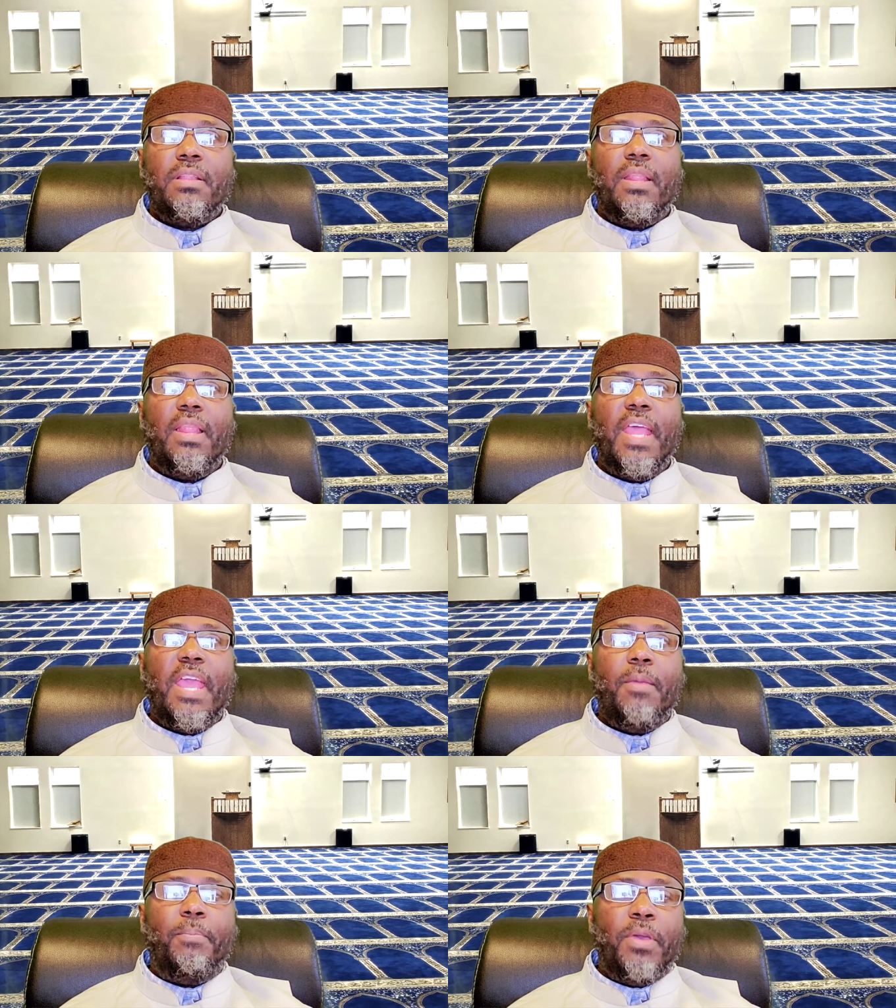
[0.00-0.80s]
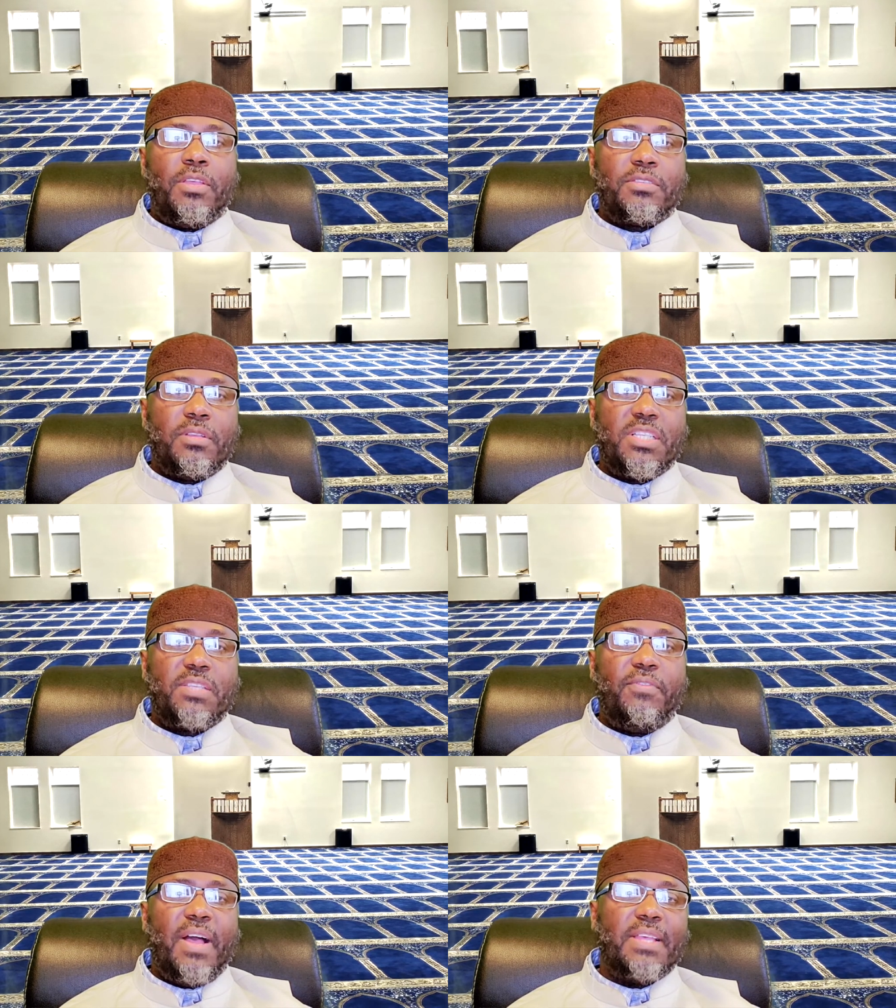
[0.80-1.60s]
lay
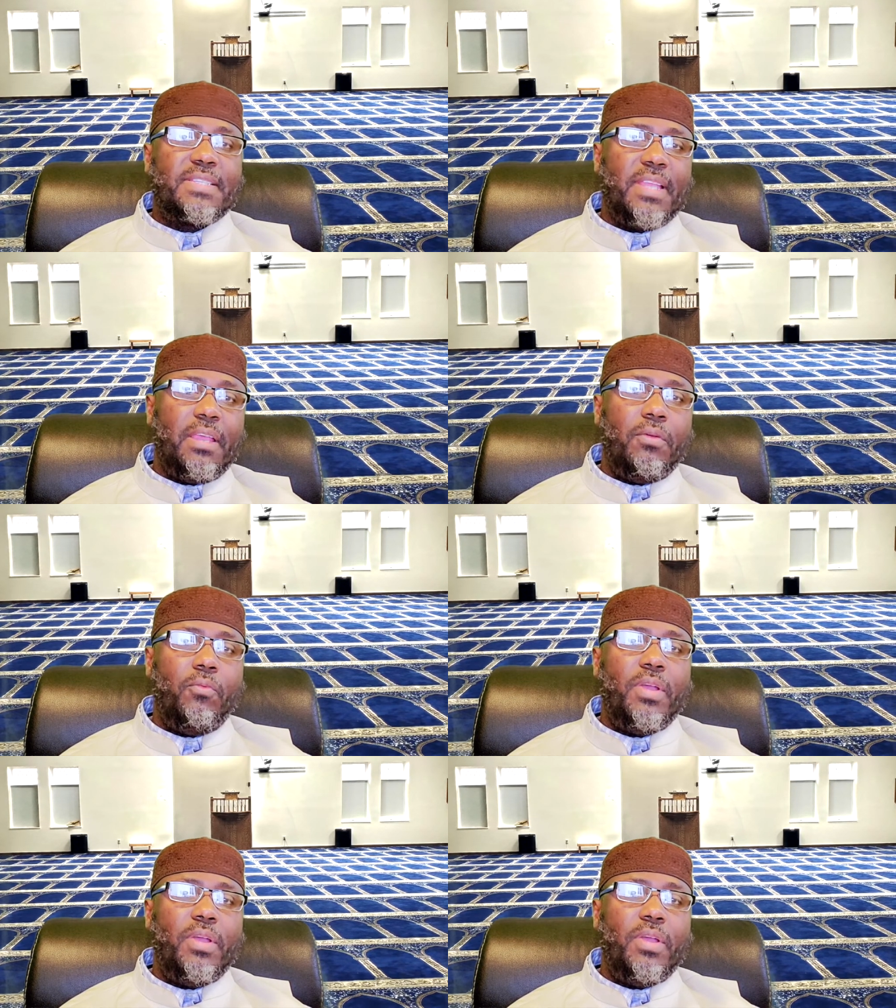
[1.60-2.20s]
person's fasting,